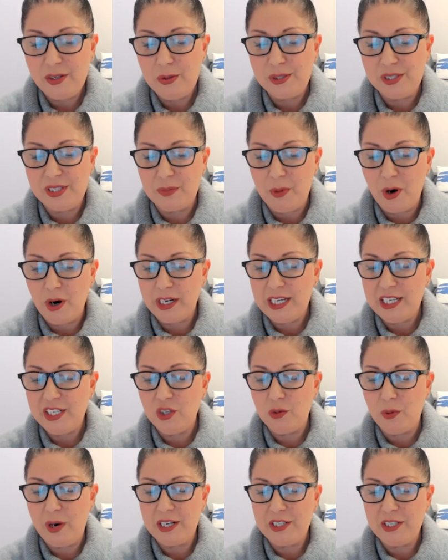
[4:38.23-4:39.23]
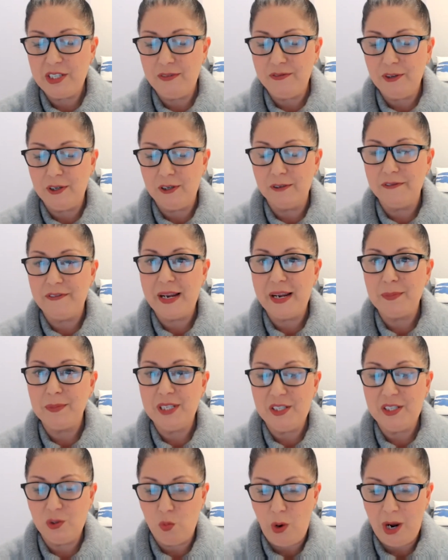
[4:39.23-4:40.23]
who's the marketing director for her
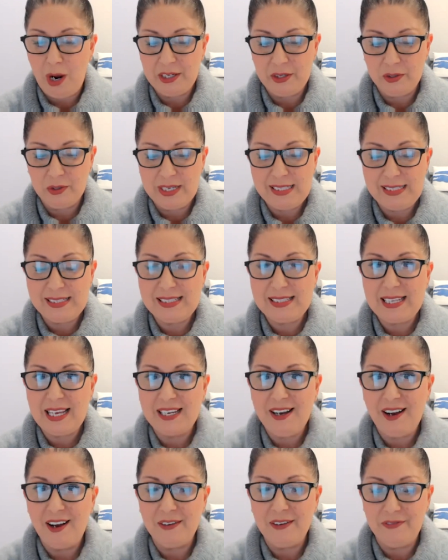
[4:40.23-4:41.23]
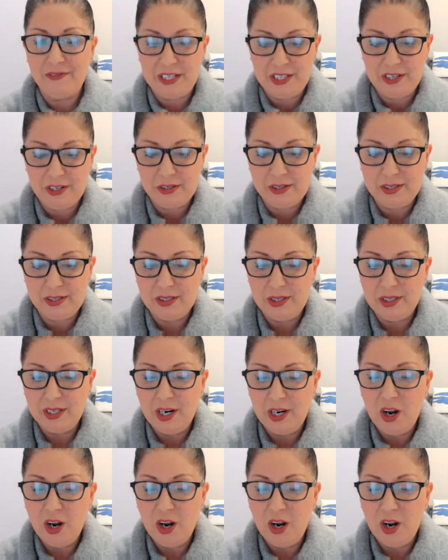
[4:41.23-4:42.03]
family's winery, Seja Vineyards,